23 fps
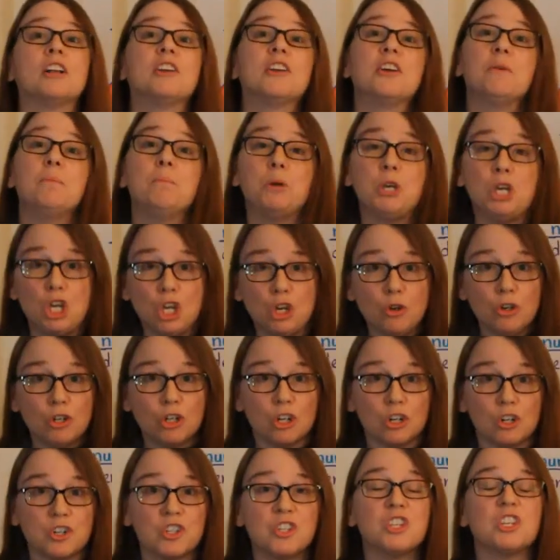on
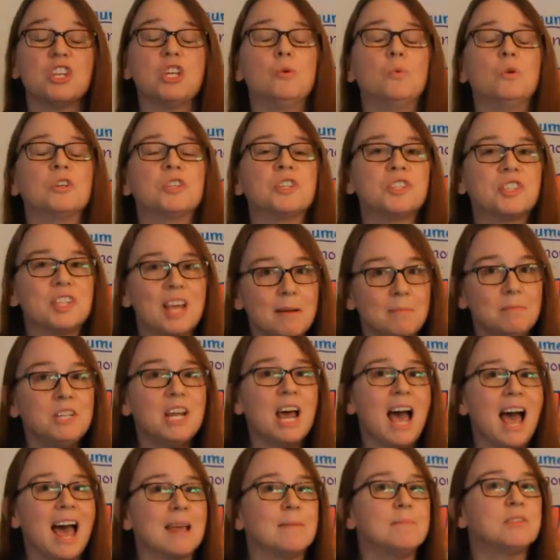computers, you will
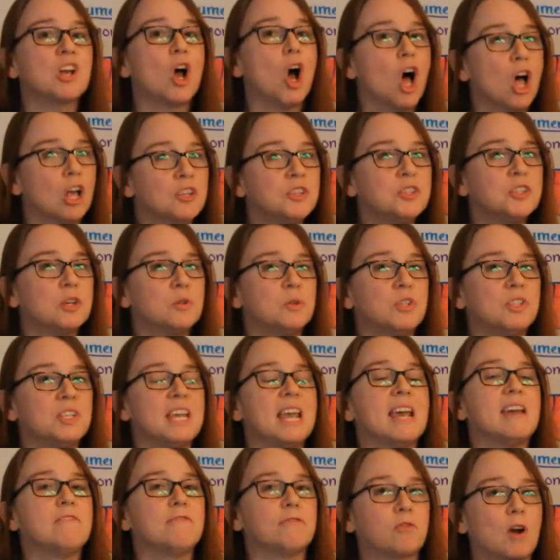sometimes also
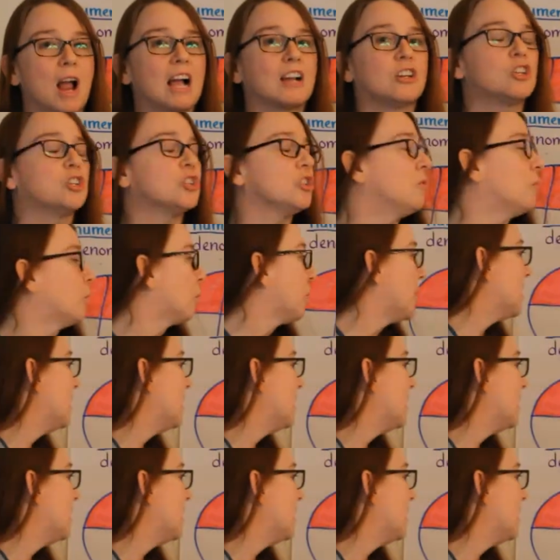see a fraction